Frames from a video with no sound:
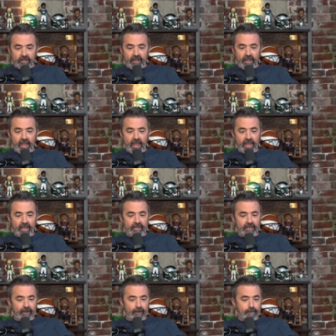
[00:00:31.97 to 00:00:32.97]
And
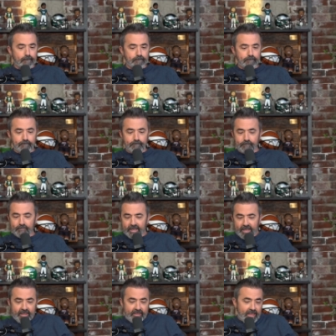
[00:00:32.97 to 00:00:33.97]
um,
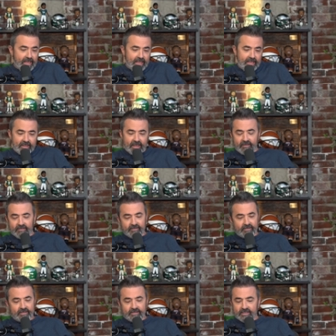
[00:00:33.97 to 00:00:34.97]
yeah, they, they
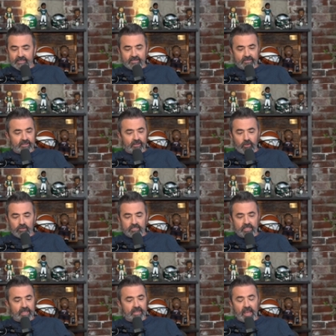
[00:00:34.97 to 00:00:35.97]
the whole
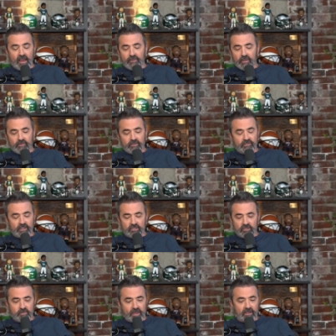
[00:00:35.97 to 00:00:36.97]
second half, the
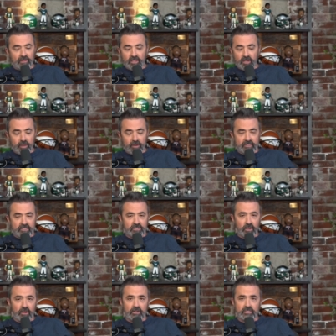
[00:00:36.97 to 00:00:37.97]
Sixers made a little bit of a
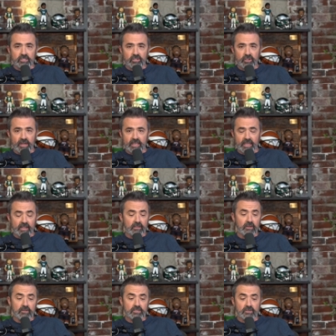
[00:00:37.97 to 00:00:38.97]
surge to try to get it
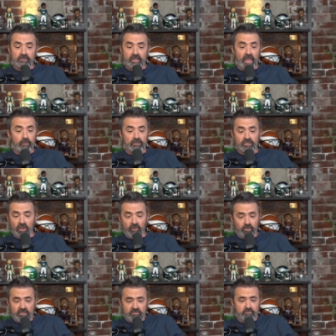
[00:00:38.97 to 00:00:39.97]
closer. Game was over. It
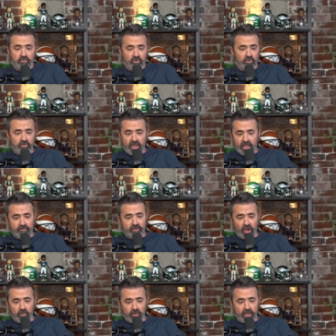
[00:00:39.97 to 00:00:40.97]
was a brutal game,
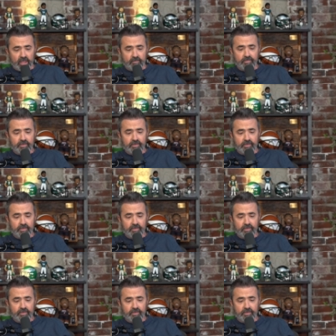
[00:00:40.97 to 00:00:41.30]
terrible game.